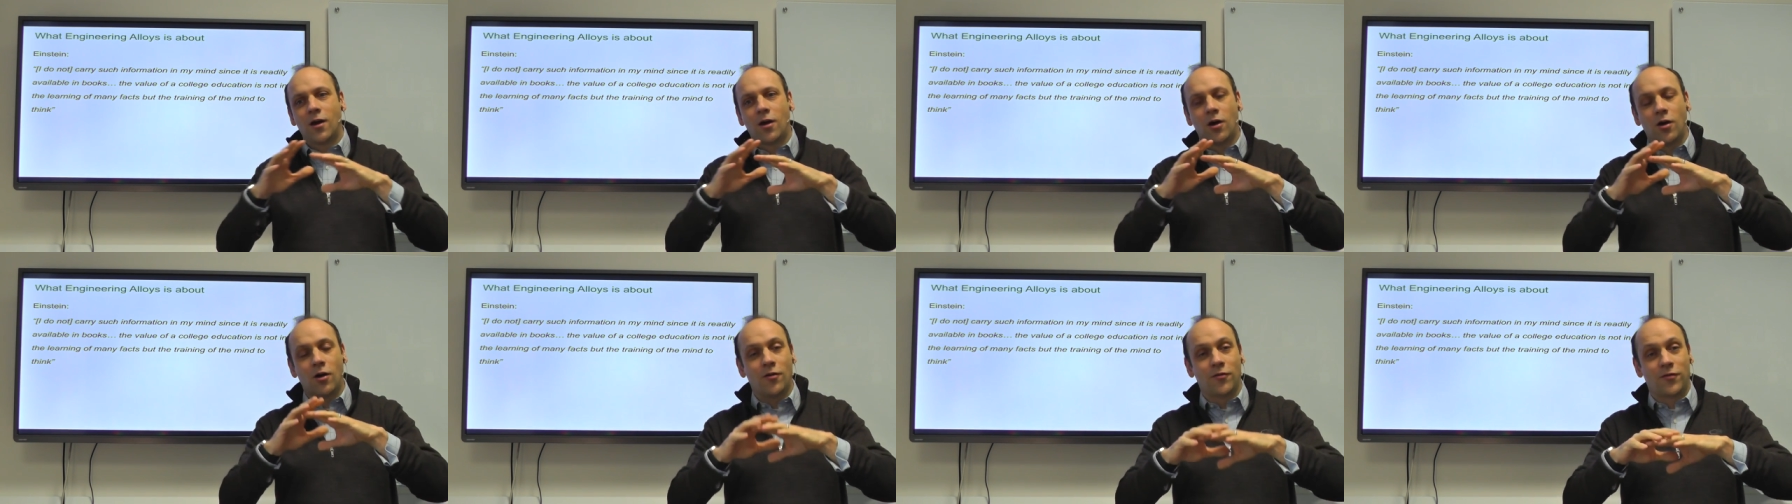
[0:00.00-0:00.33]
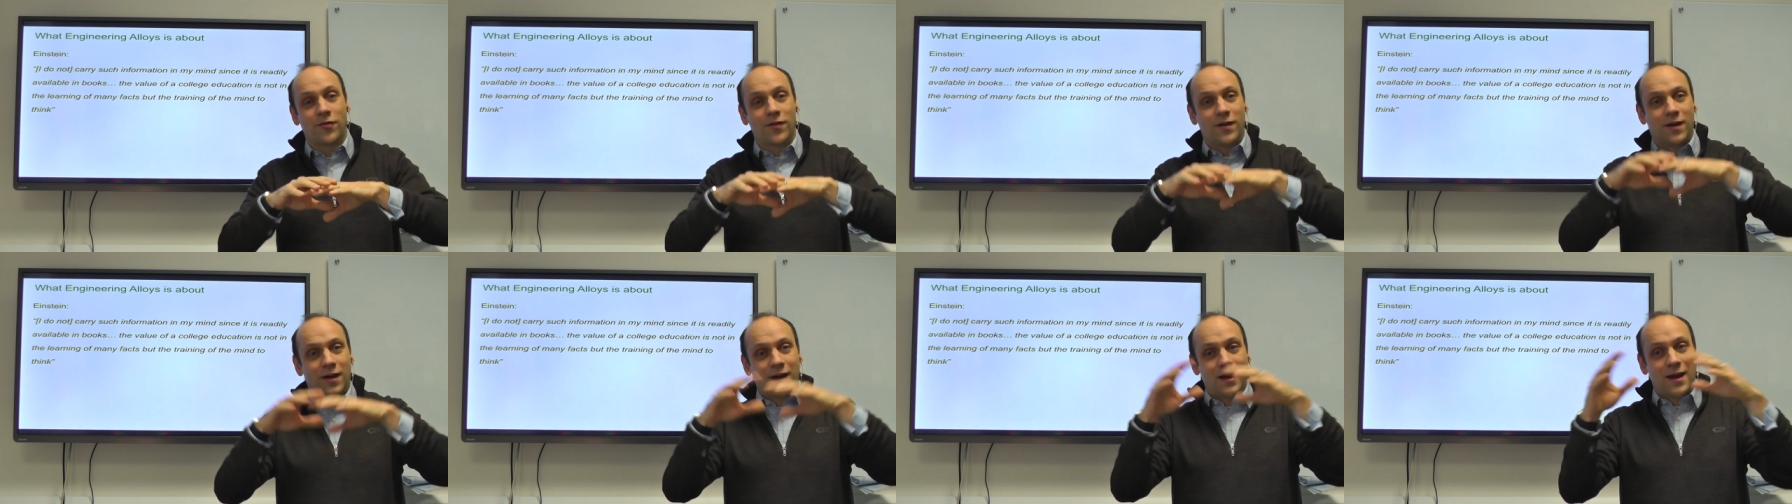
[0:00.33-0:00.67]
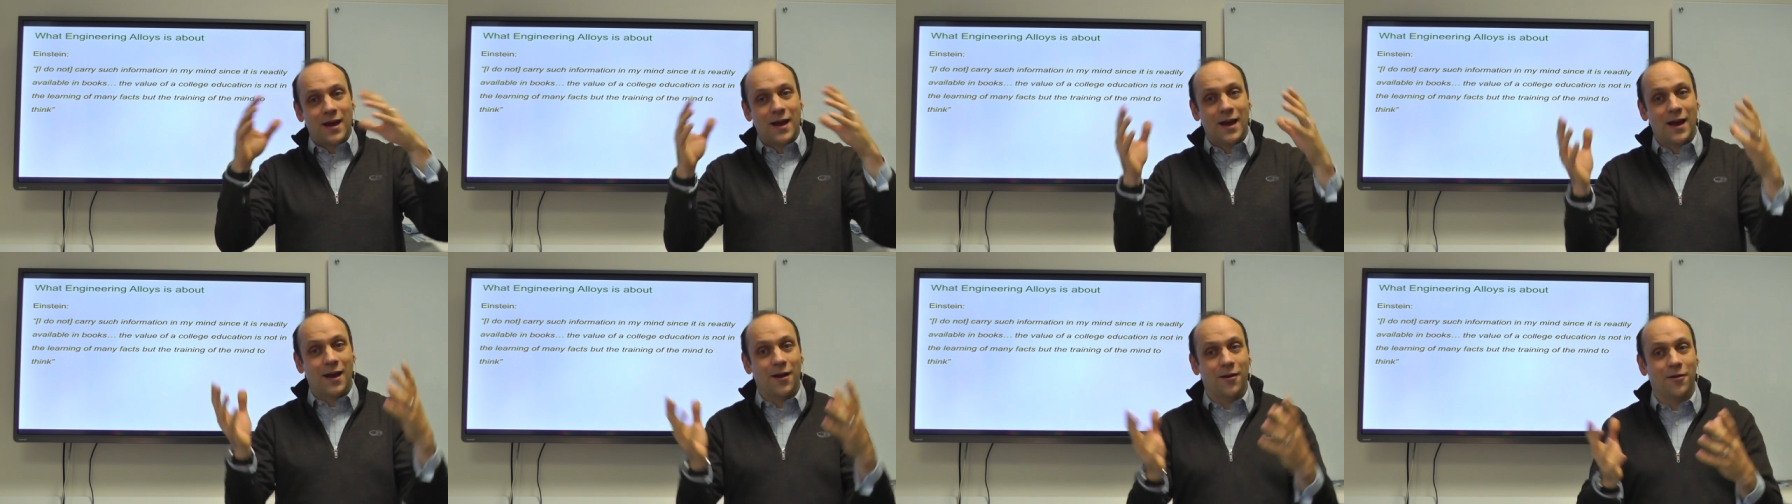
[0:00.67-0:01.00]
of
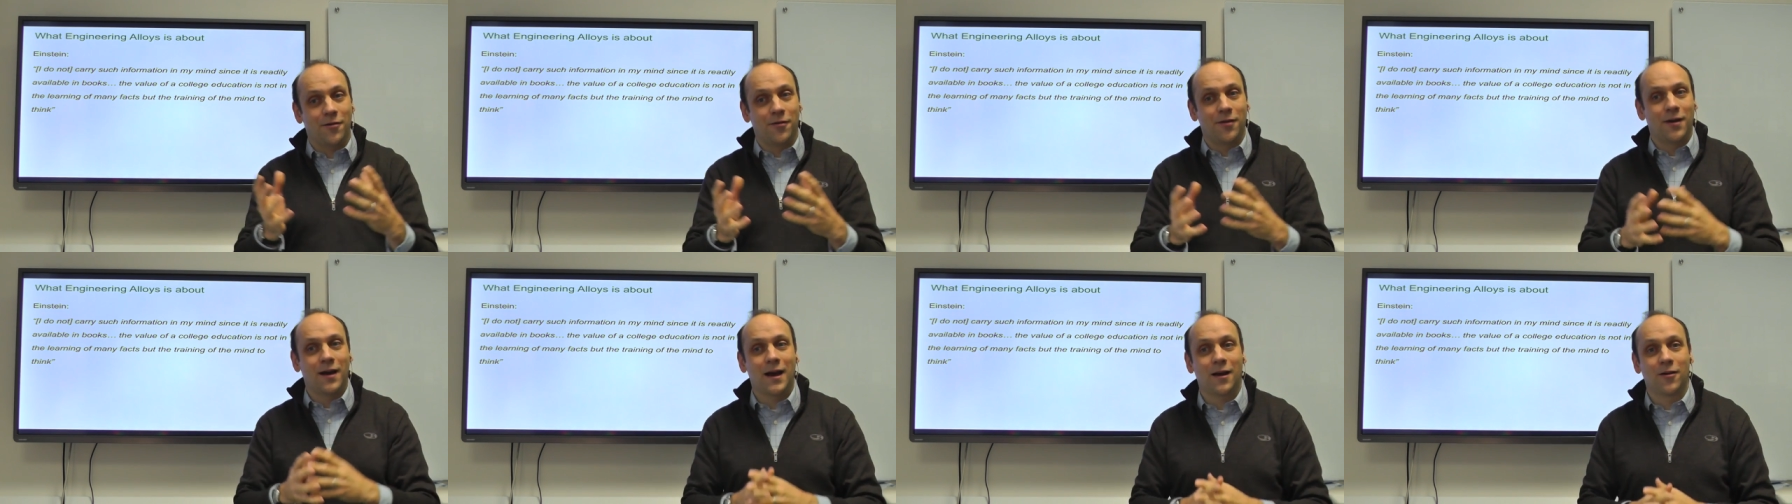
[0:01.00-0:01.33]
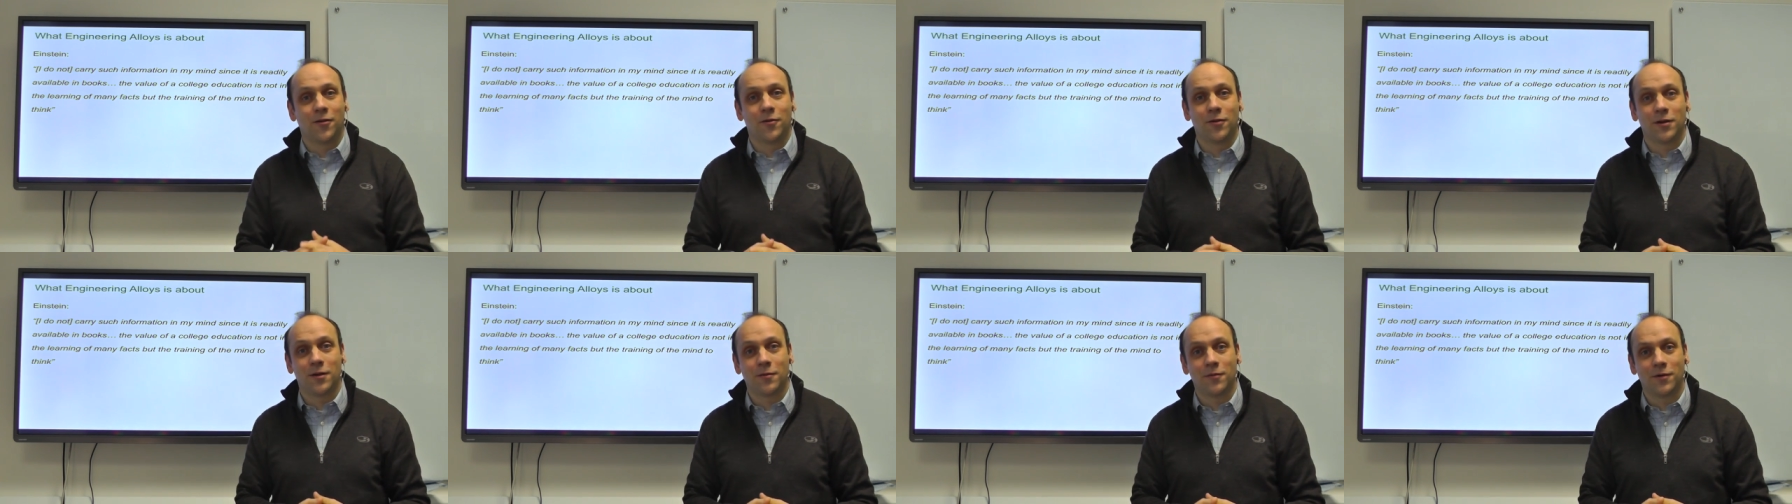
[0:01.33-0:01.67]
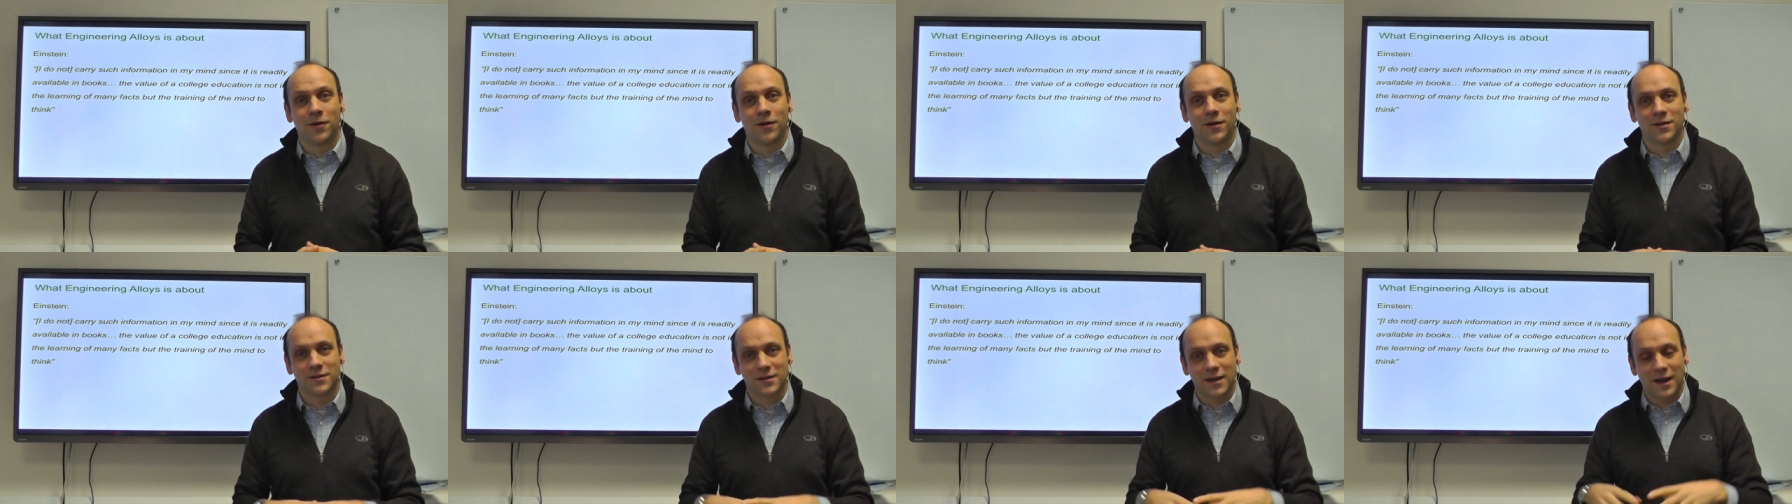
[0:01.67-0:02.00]
how alloying
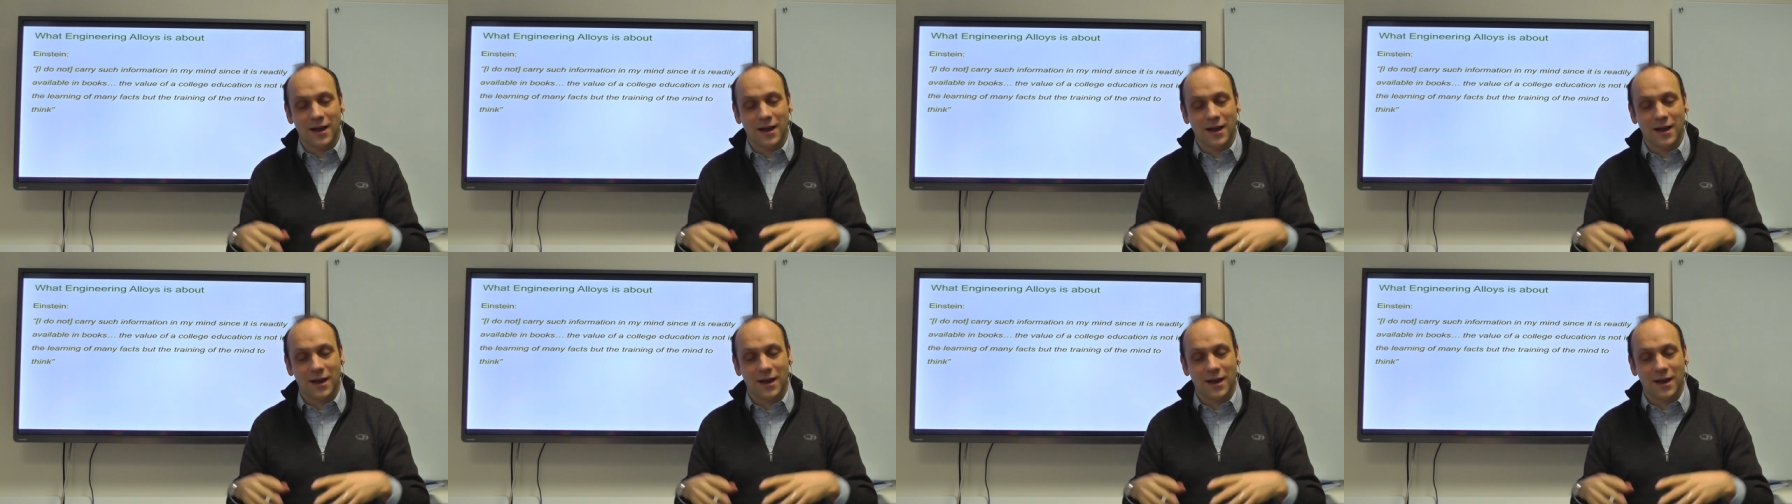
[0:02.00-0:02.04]
works,